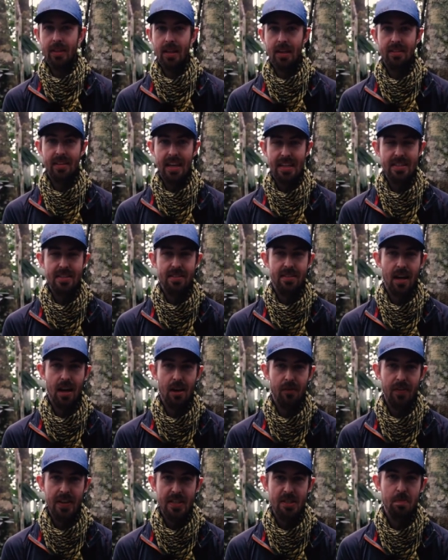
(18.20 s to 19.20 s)
that a desert
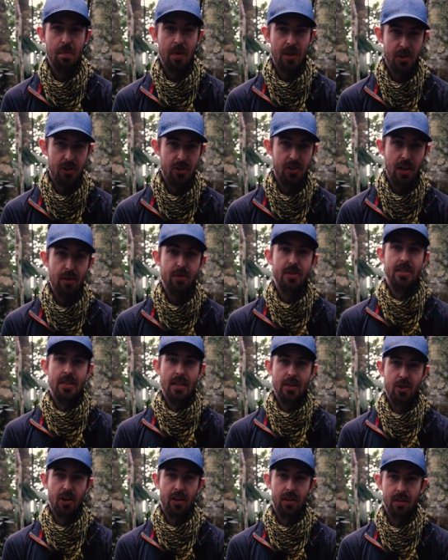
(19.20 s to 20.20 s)
scarf isn't much use in
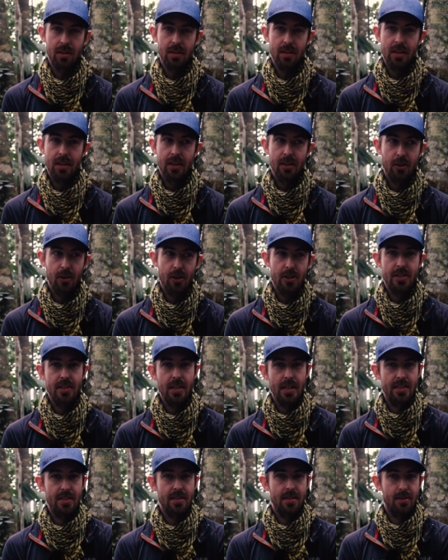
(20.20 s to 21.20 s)
the jungle, because
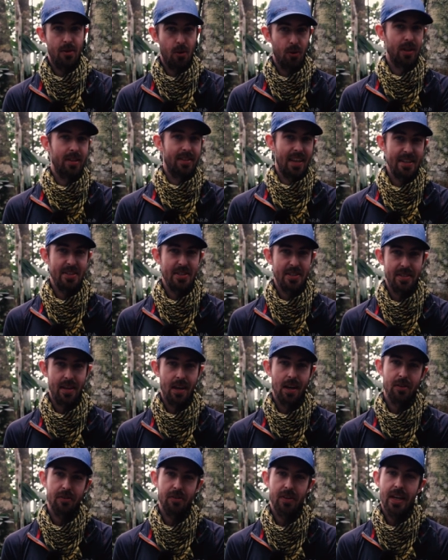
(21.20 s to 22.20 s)
it's called a desert
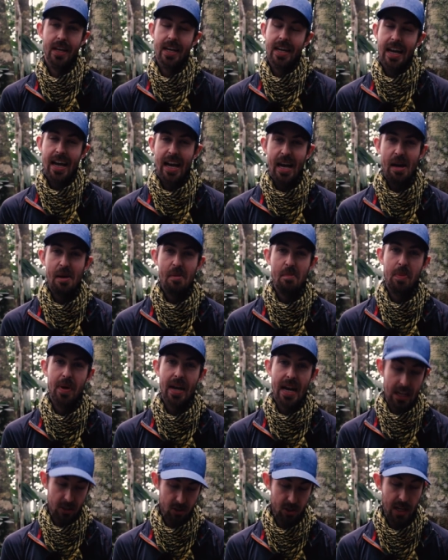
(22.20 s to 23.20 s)
scarf. Uh,
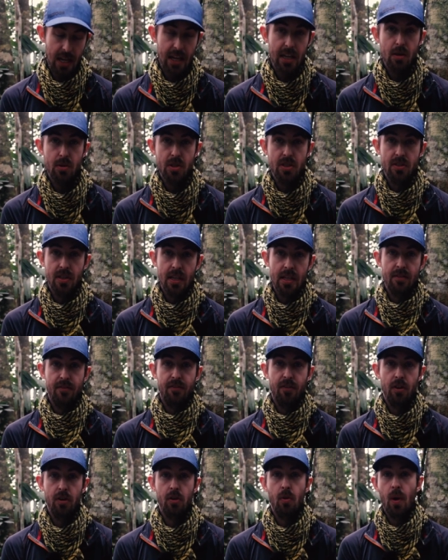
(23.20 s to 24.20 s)
but actually I use it
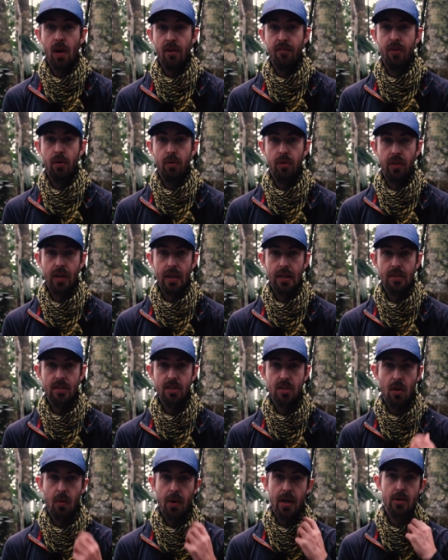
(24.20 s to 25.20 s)
for quite a few things.
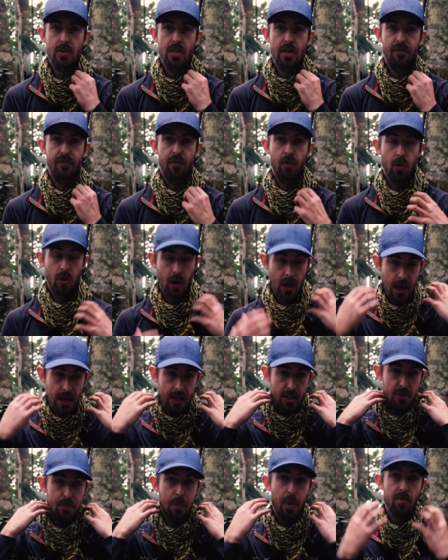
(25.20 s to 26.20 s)
So I use it for
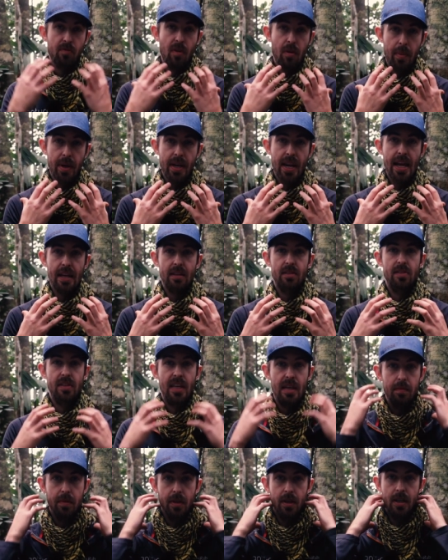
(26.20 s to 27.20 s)
just putting around my neck to
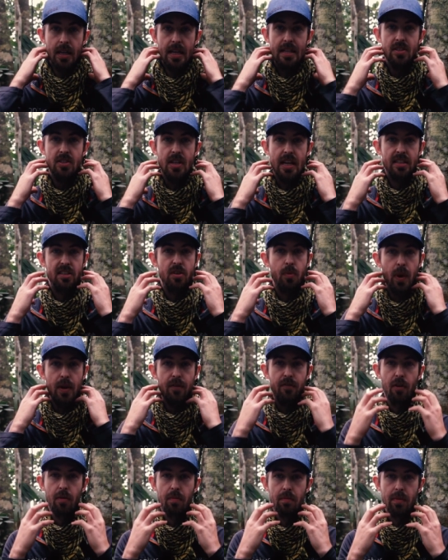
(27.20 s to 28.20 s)
keep the insects away
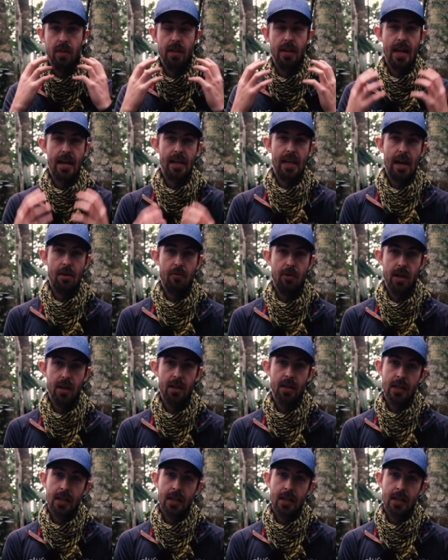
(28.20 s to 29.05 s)
from the neck area.